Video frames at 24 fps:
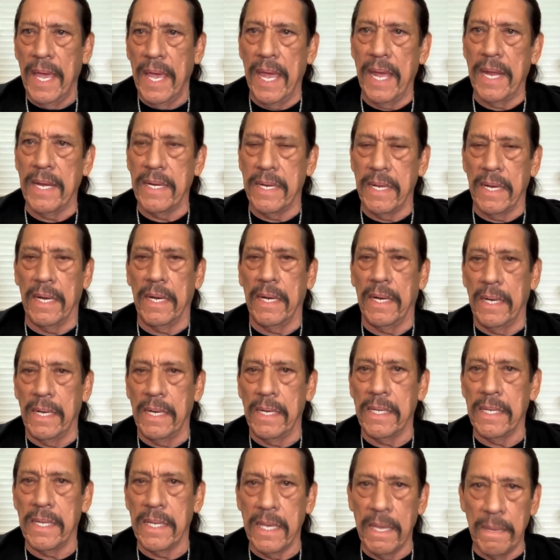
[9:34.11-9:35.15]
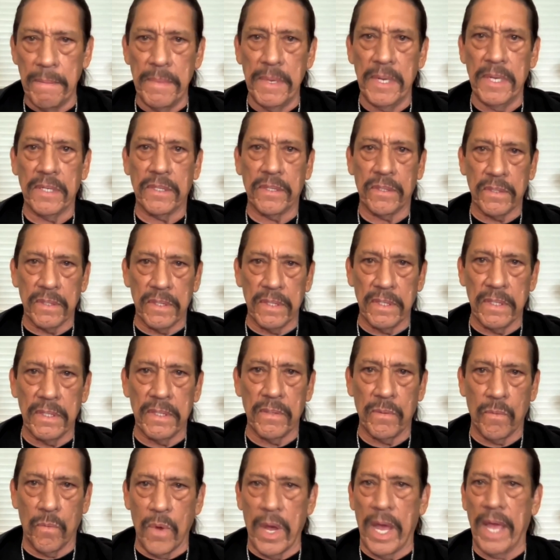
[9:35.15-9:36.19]
and uh, him and his
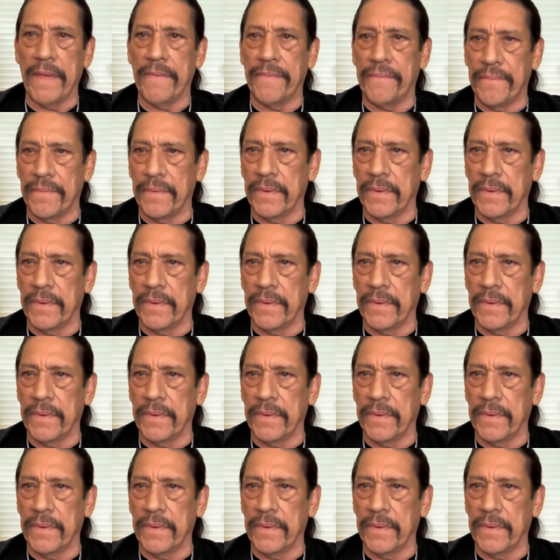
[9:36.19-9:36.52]
wife